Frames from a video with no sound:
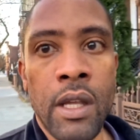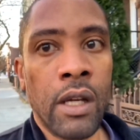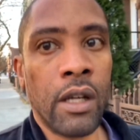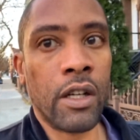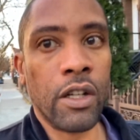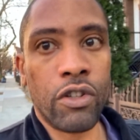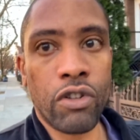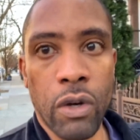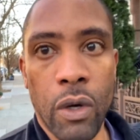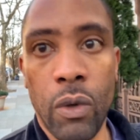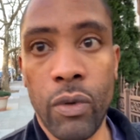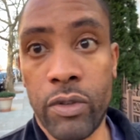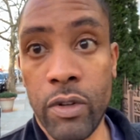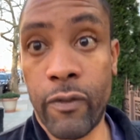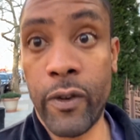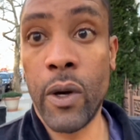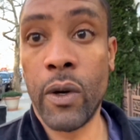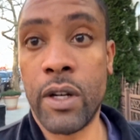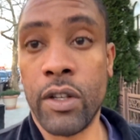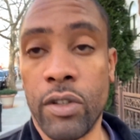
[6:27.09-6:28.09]
controls the
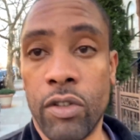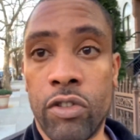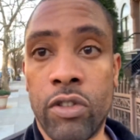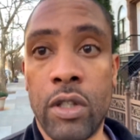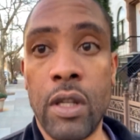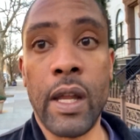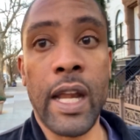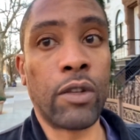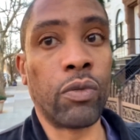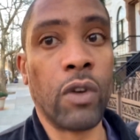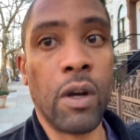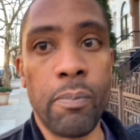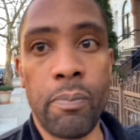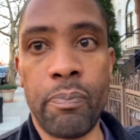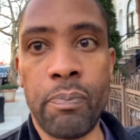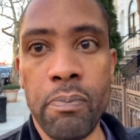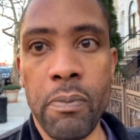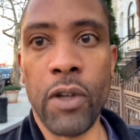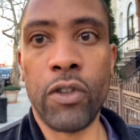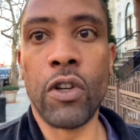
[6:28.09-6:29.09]
vote, because that's where
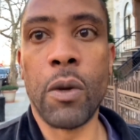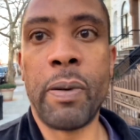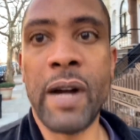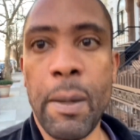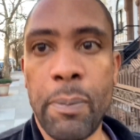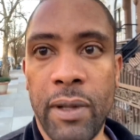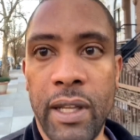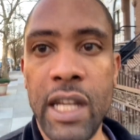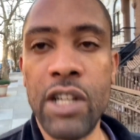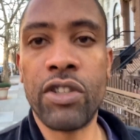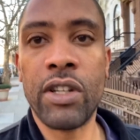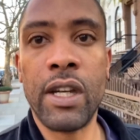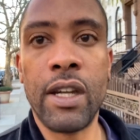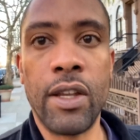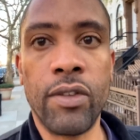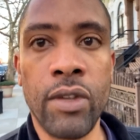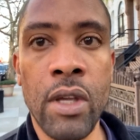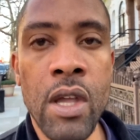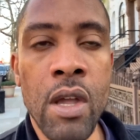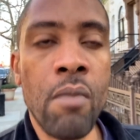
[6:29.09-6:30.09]
most of the population
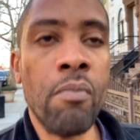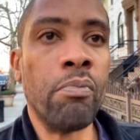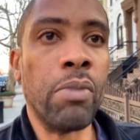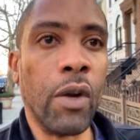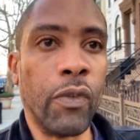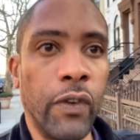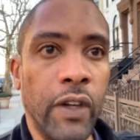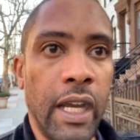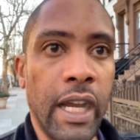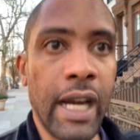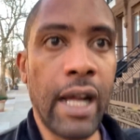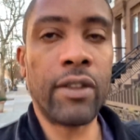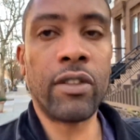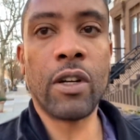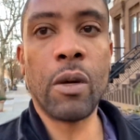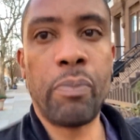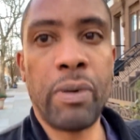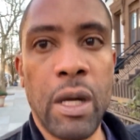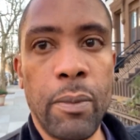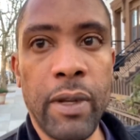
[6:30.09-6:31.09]
is. But if we get out to
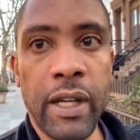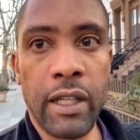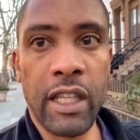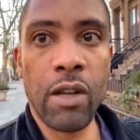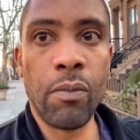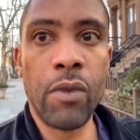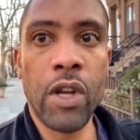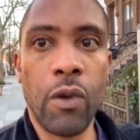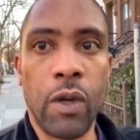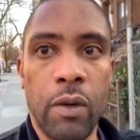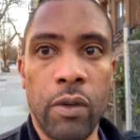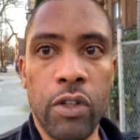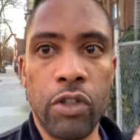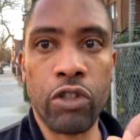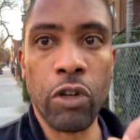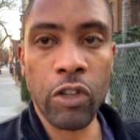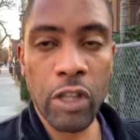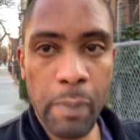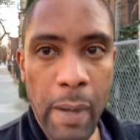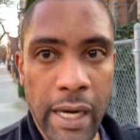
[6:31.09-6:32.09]
the public, let them know the
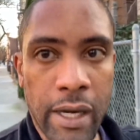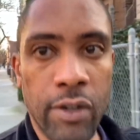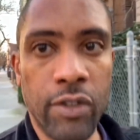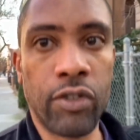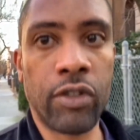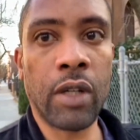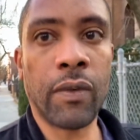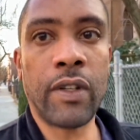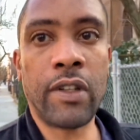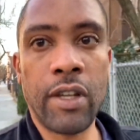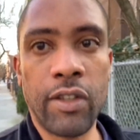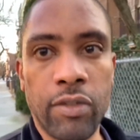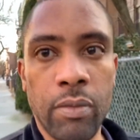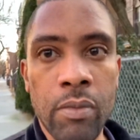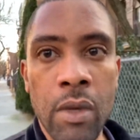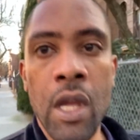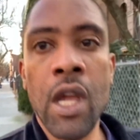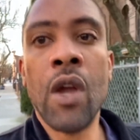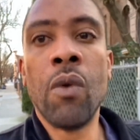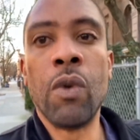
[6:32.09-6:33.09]
truth about conservatism,
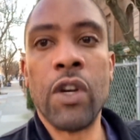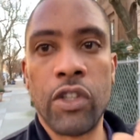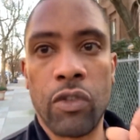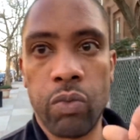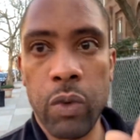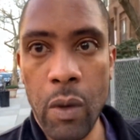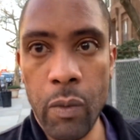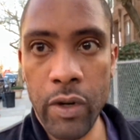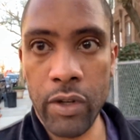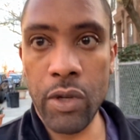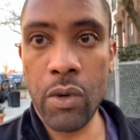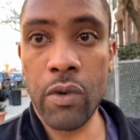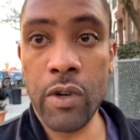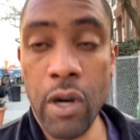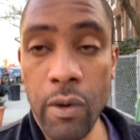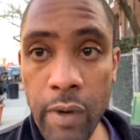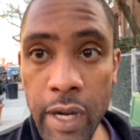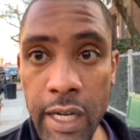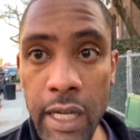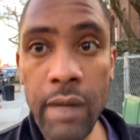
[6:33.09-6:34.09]
which is what we're doing
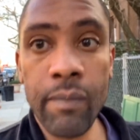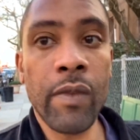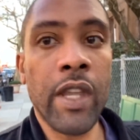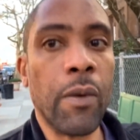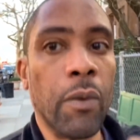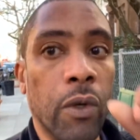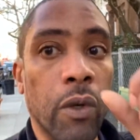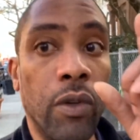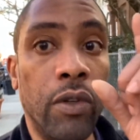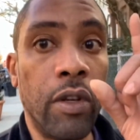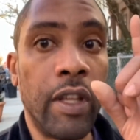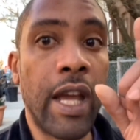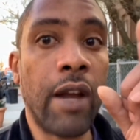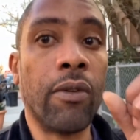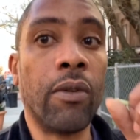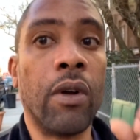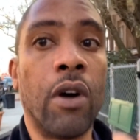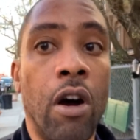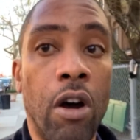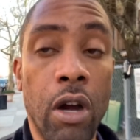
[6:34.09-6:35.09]
already, and we're going to do that
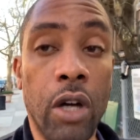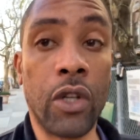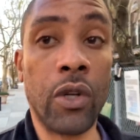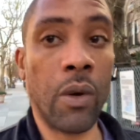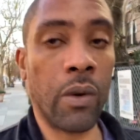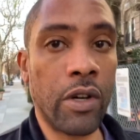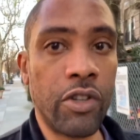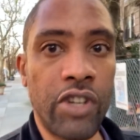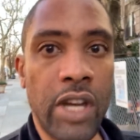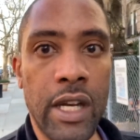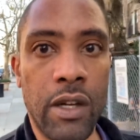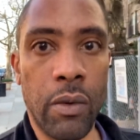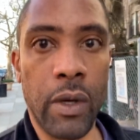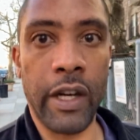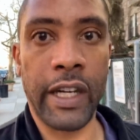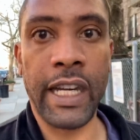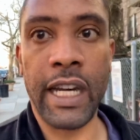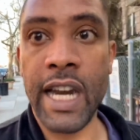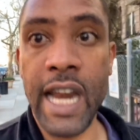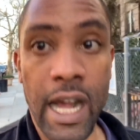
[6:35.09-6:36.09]
hardcore in January,
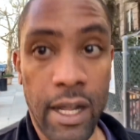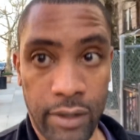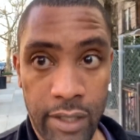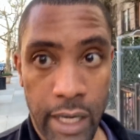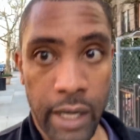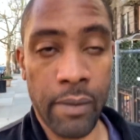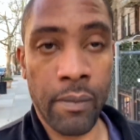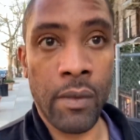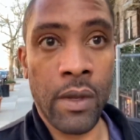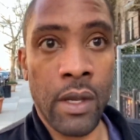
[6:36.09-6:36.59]
get it out there.